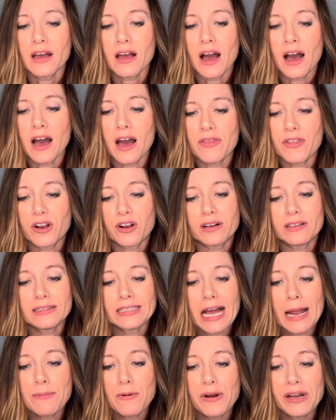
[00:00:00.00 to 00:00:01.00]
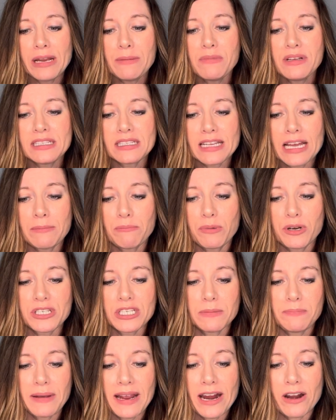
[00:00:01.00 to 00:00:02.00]
They're collaborating with Scentbird
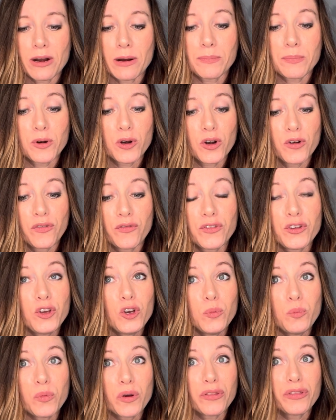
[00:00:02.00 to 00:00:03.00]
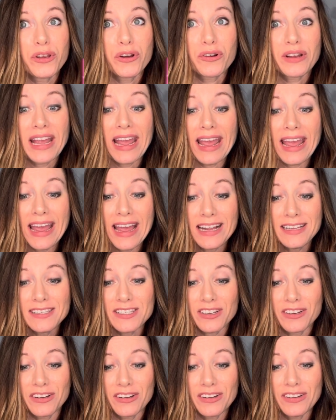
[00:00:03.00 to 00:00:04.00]
to pair a perfume with your
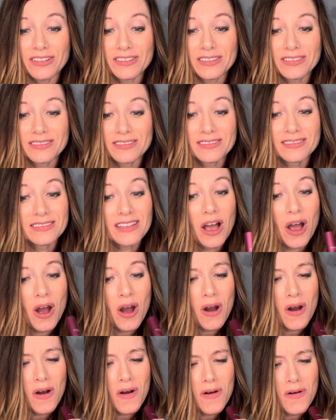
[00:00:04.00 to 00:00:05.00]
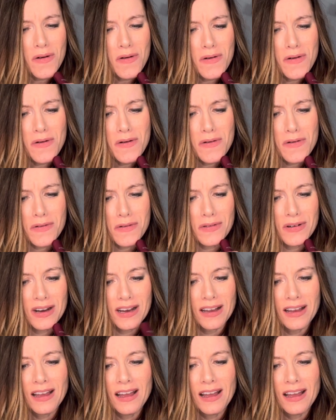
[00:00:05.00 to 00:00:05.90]
candle. Oh,